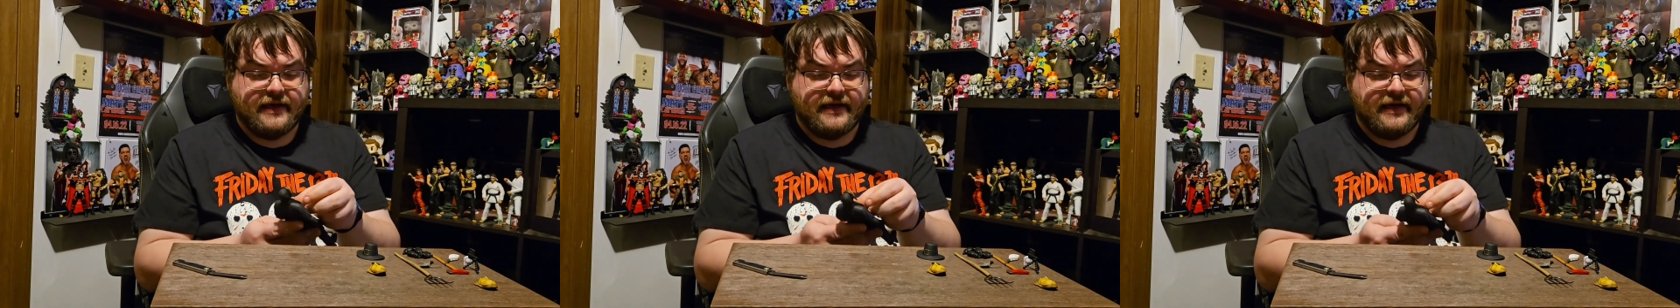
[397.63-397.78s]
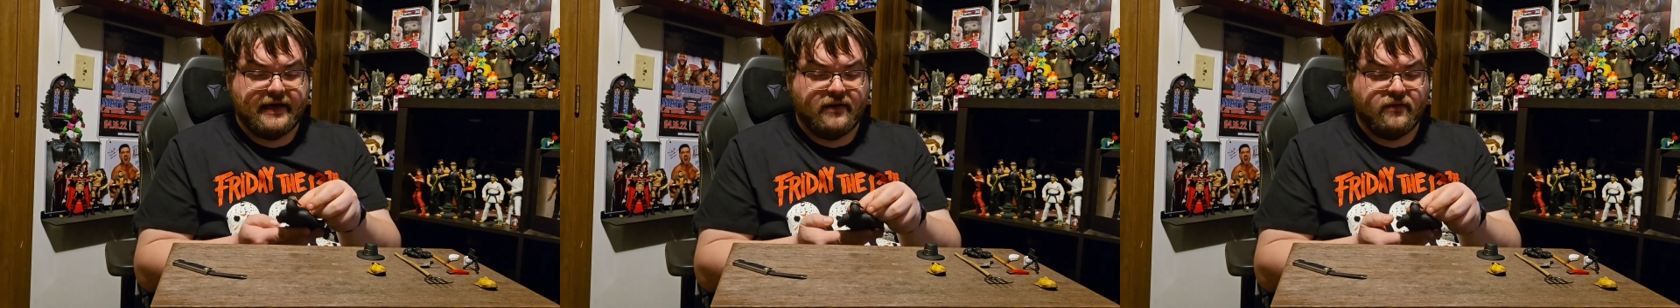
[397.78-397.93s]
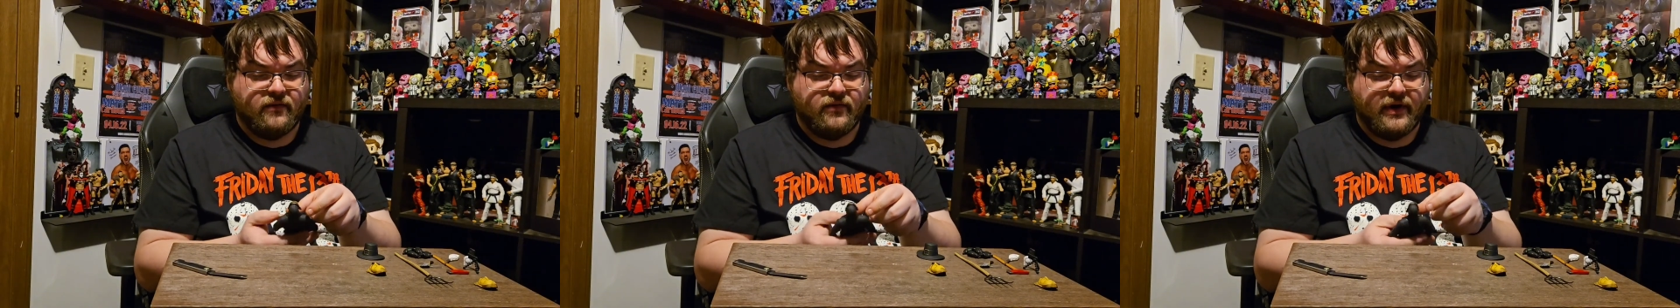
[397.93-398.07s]
and
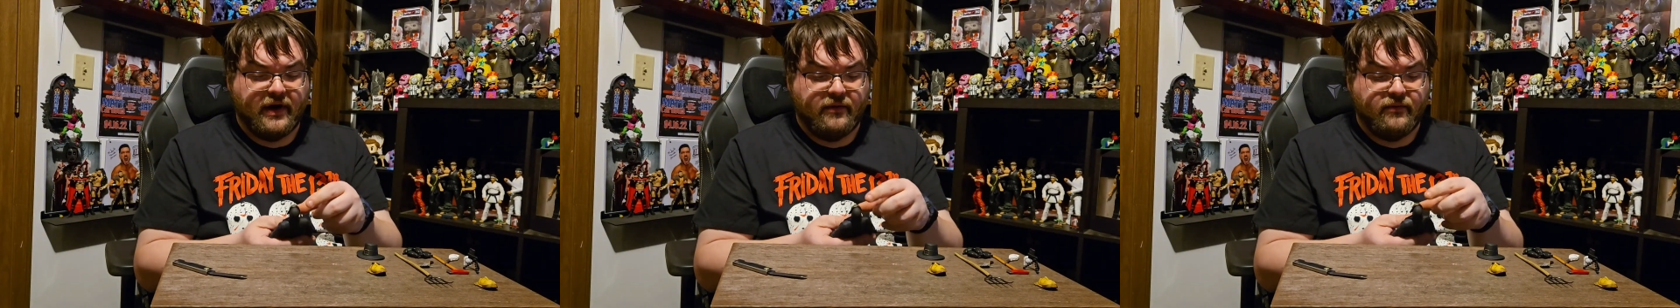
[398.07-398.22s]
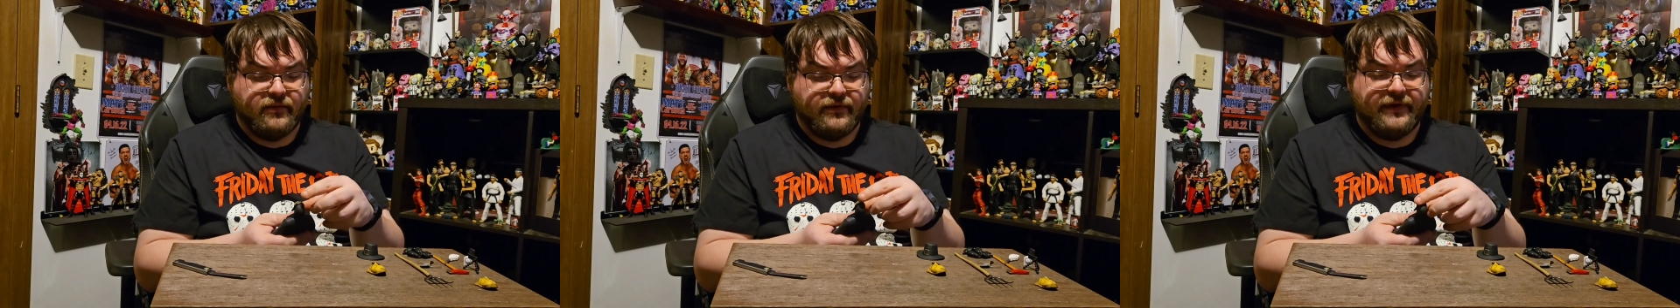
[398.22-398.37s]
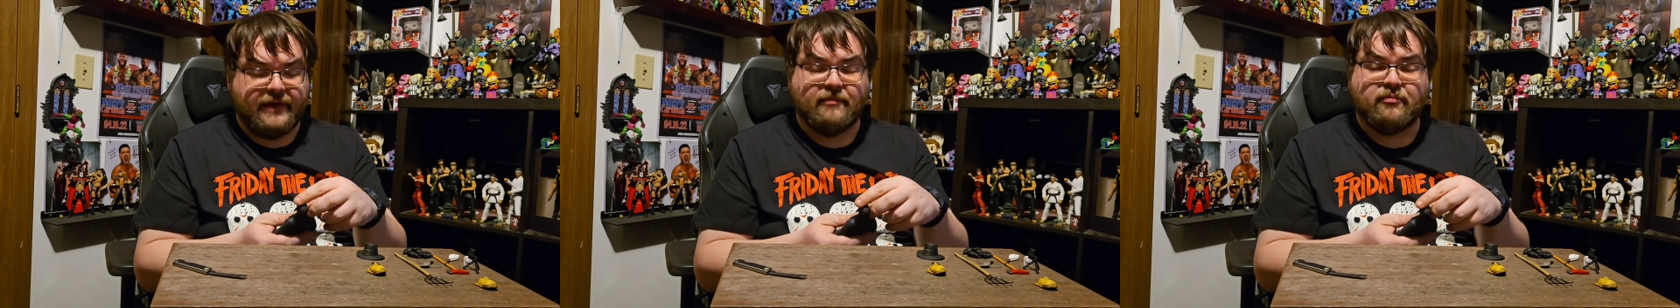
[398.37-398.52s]
I
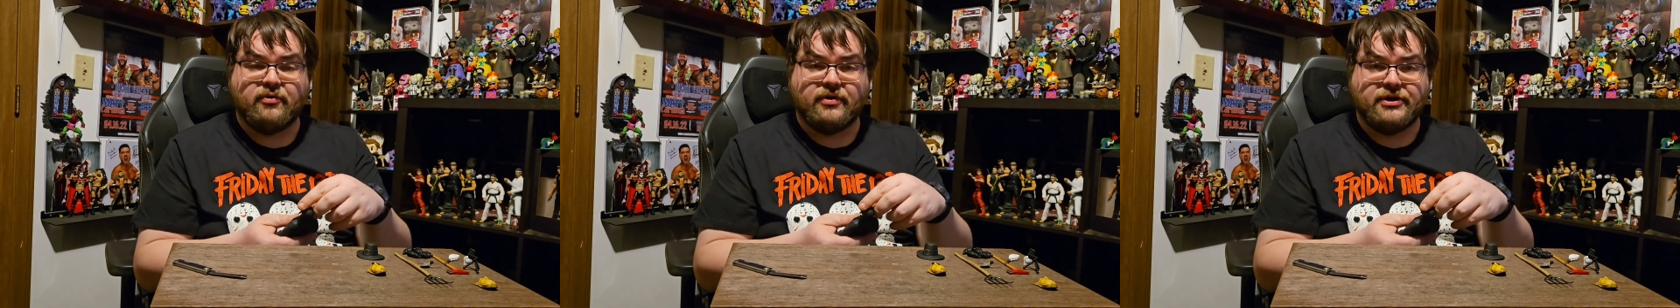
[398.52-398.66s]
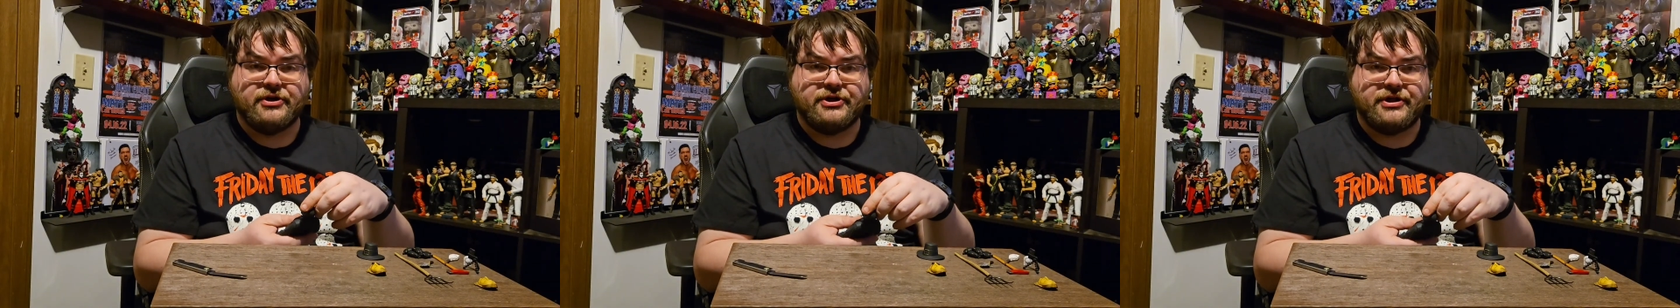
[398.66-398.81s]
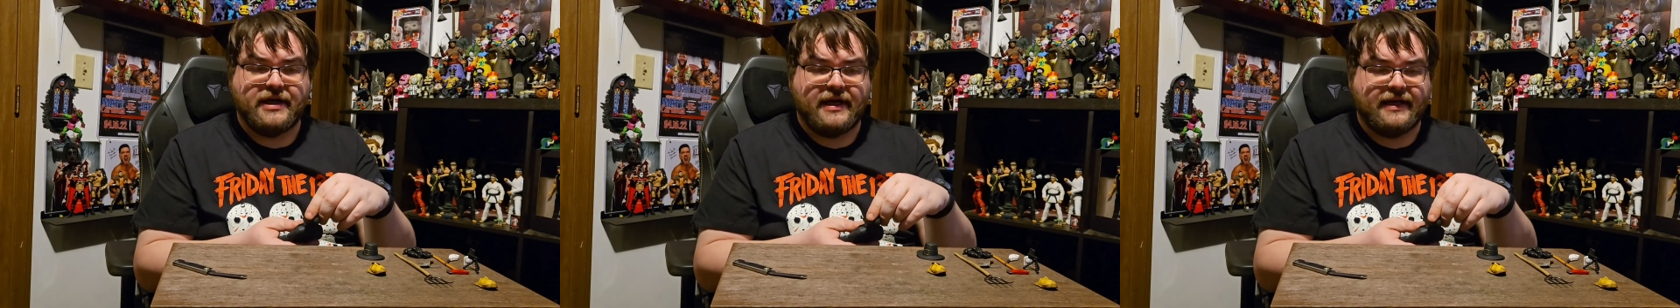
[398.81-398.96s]
really
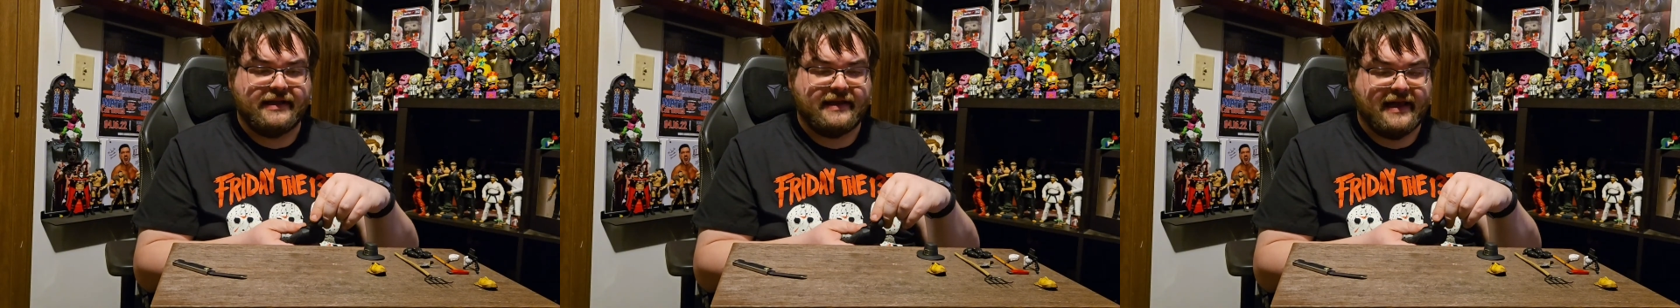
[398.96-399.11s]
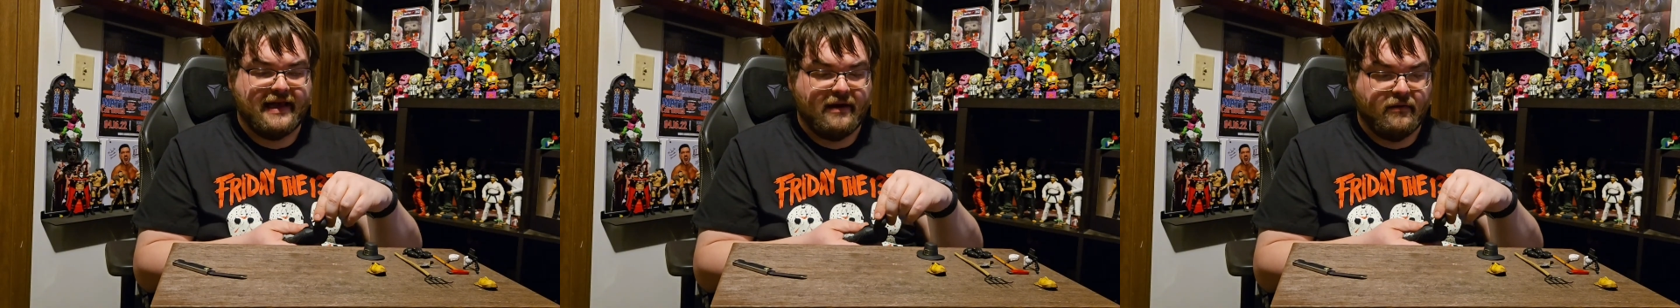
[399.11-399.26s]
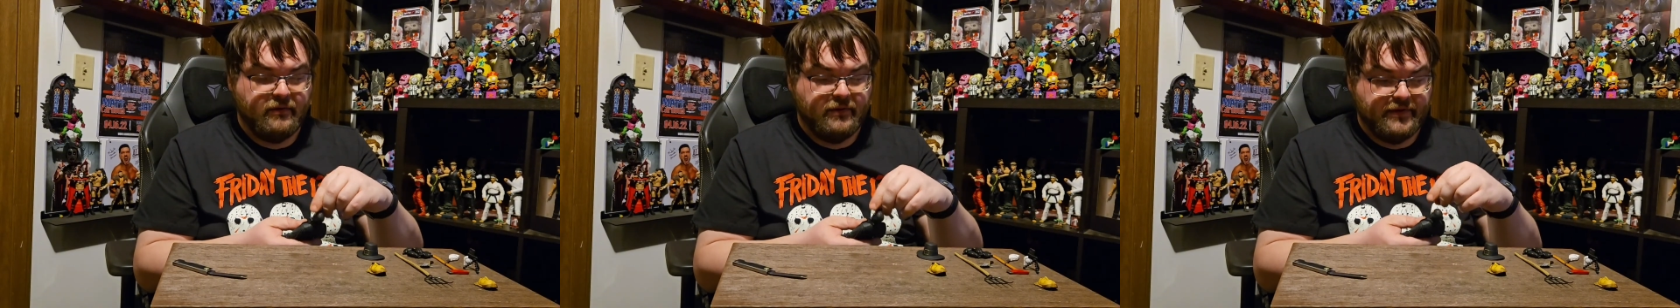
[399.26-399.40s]
appreciate
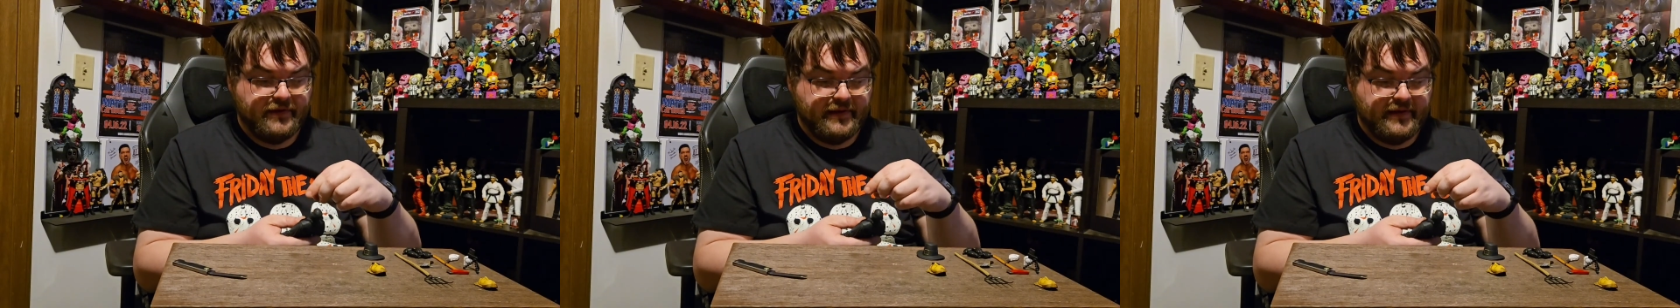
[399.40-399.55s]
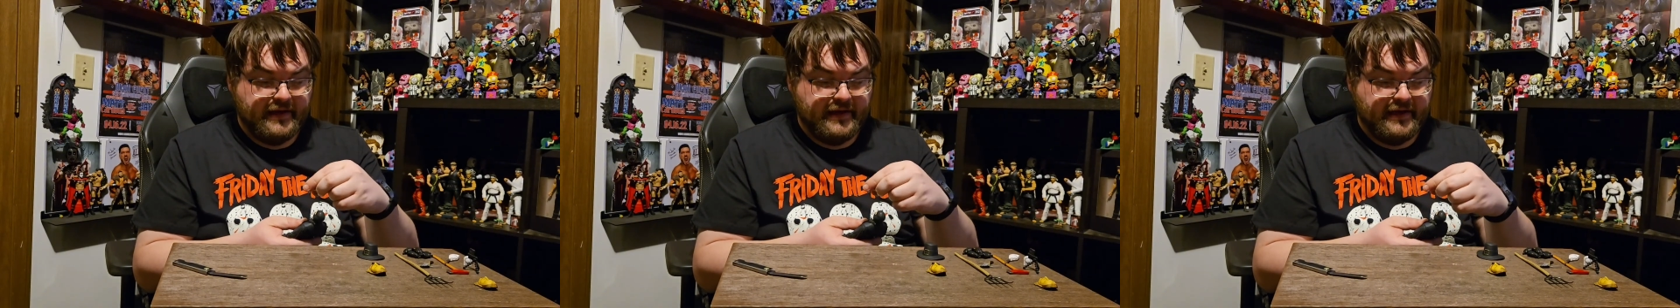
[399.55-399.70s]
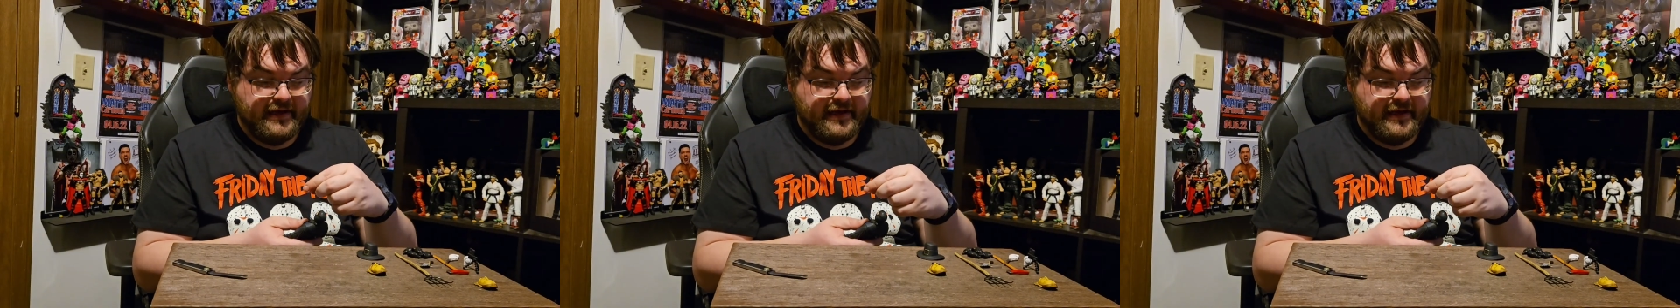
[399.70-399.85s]
that with
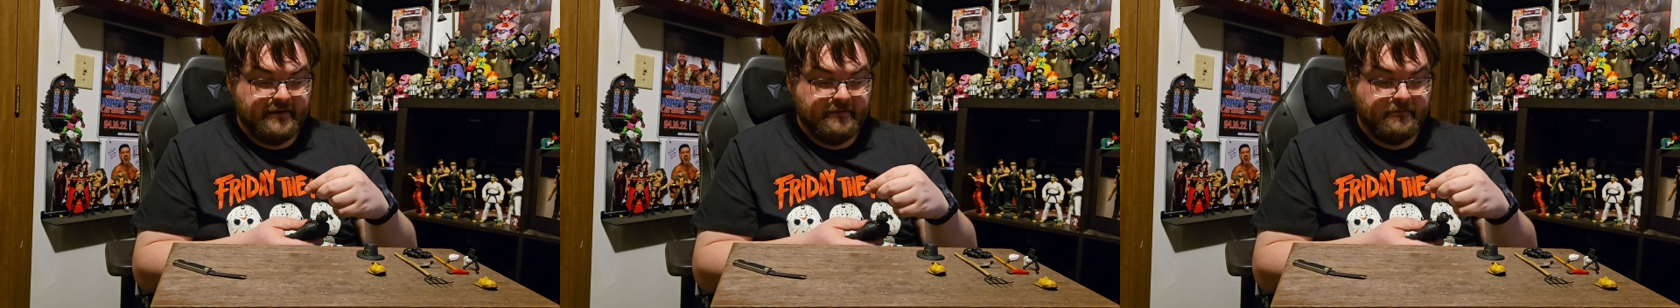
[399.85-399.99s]
the